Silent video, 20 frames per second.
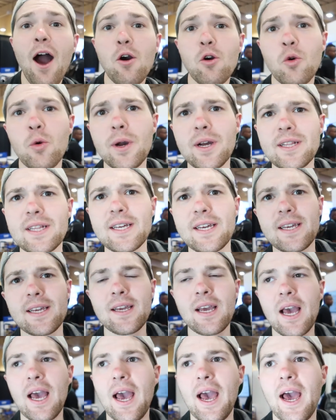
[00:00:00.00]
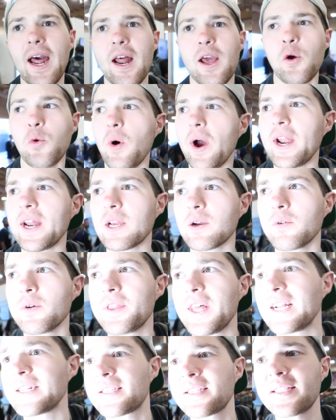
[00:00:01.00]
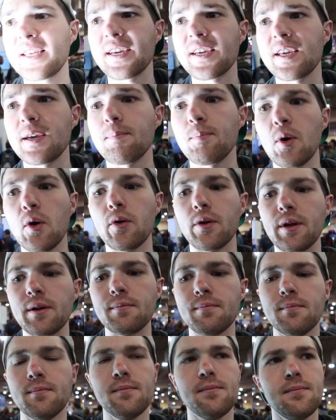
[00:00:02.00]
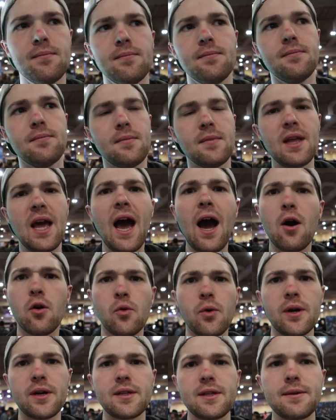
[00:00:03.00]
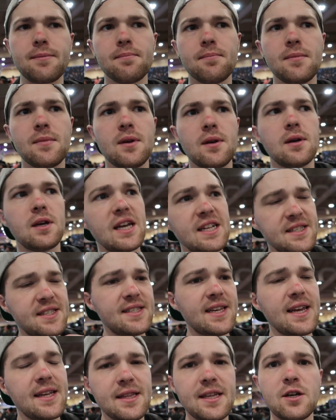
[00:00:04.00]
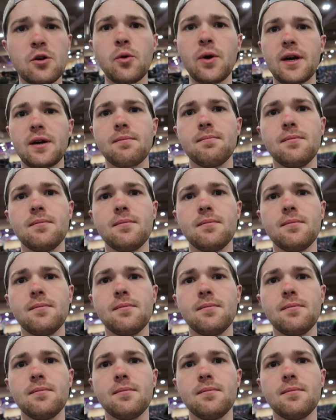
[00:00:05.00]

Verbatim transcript: How quickly at a wedding would that stick get broken? How quickly? Insanely quick.